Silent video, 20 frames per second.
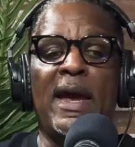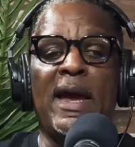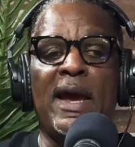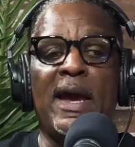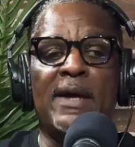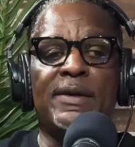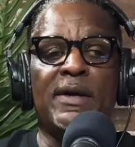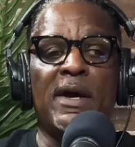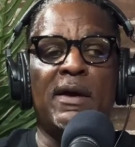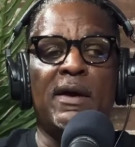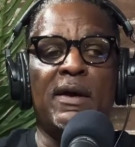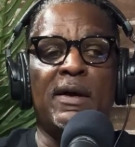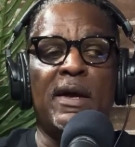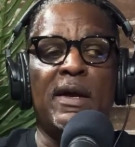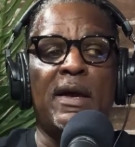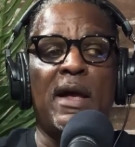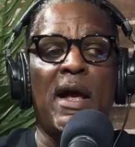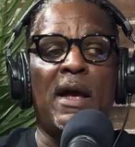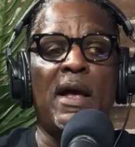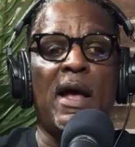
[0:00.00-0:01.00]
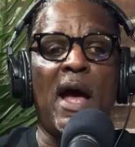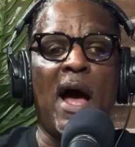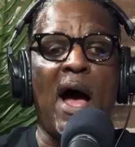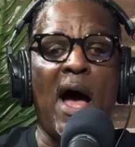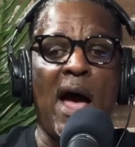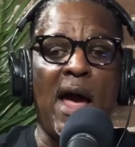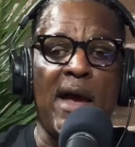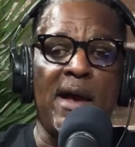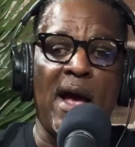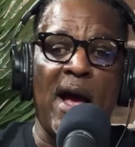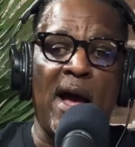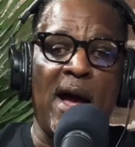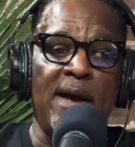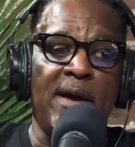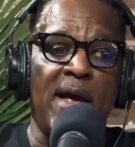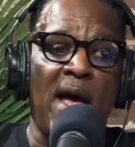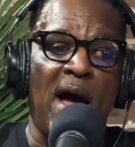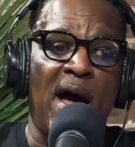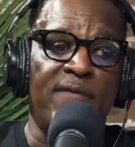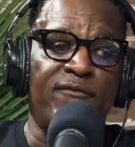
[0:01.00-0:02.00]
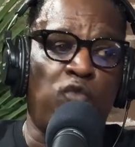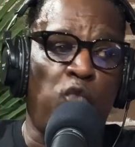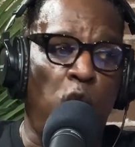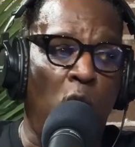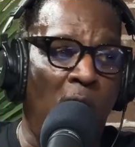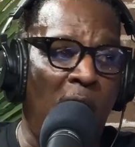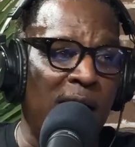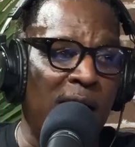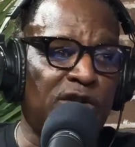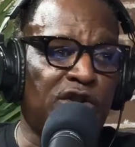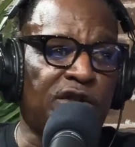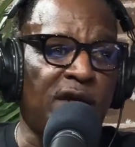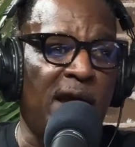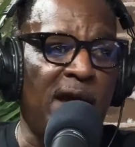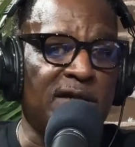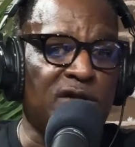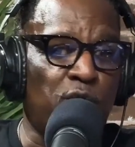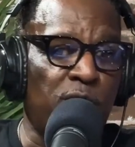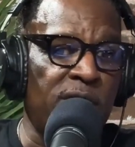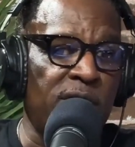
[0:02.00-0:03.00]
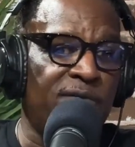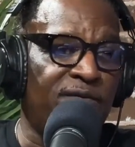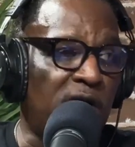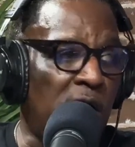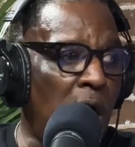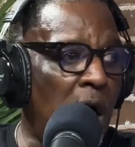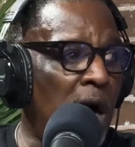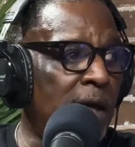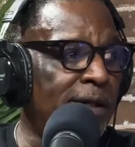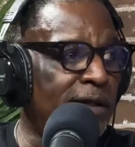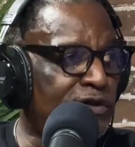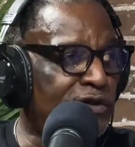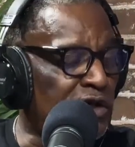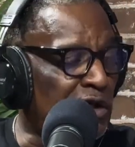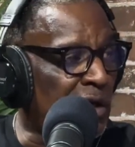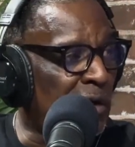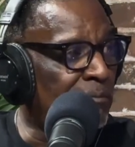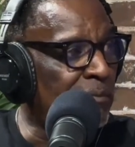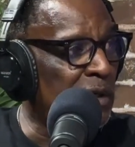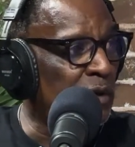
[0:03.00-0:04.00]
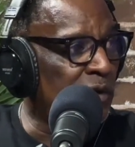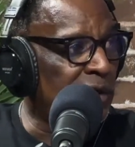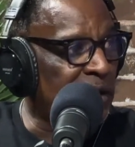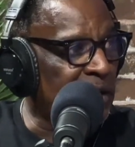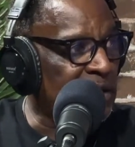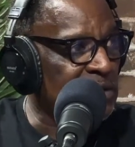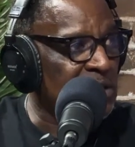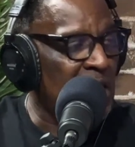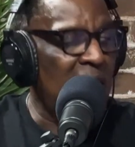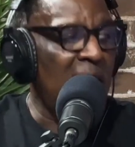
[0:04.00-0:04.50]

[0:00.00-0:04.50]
And I've watched as we have gone into communities